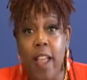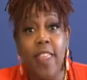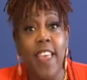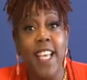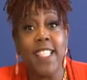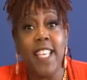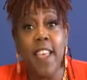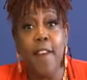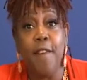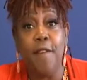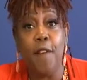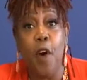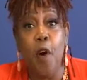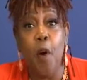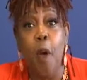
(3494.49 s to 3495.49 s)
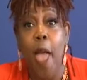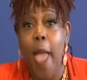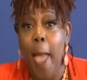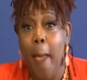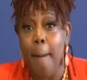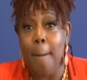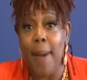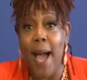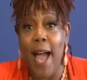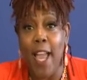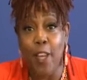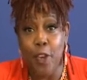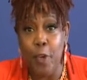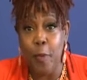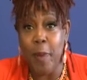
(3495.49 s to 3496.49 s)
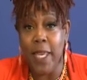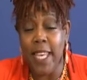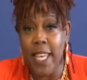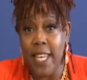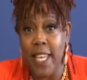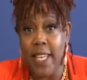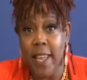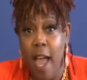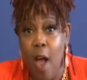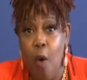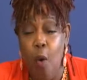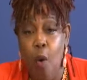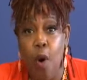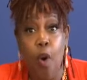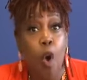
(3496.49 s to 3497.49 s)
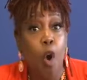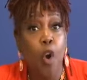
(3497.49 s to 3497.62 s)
That's info at mynewbeginning.org.